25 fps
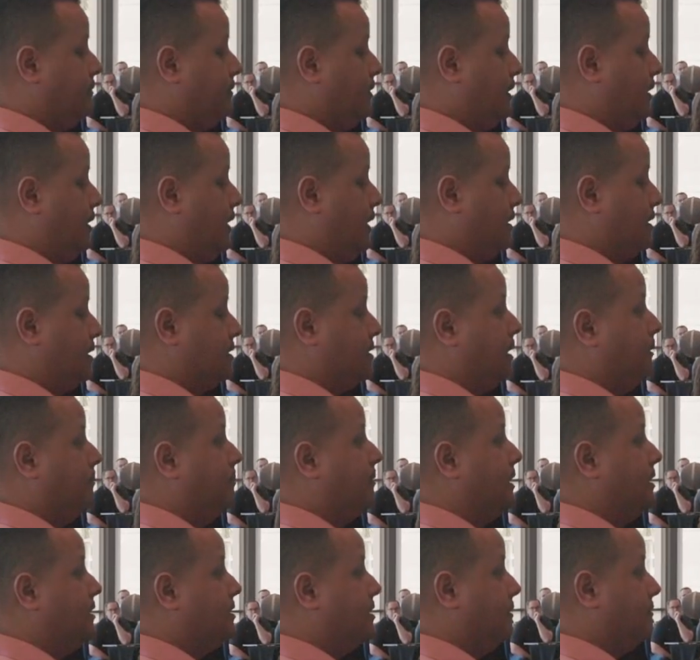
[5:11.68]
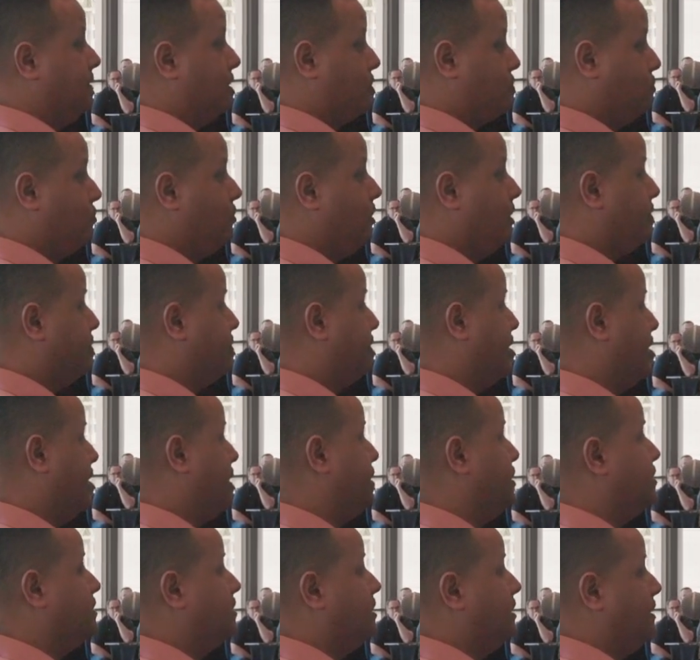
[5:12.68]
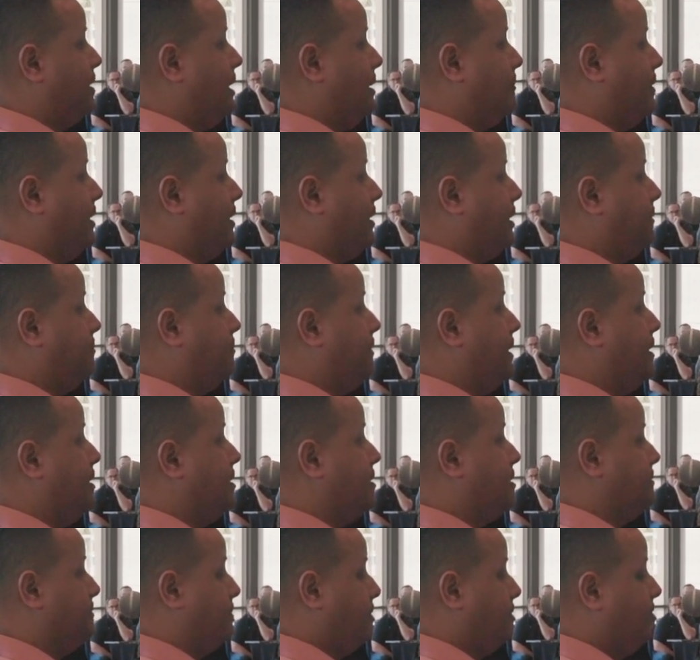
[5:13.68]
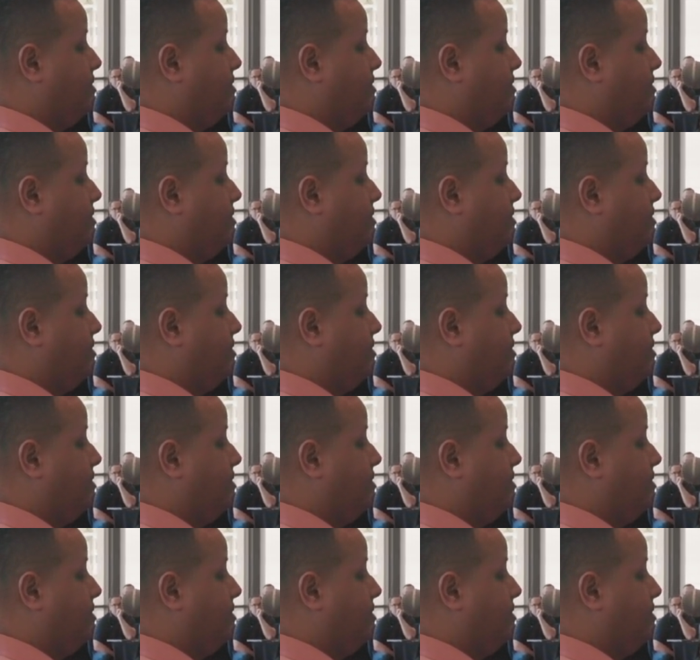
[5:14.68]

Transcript: a whole different process where we'll just put you in front of twenty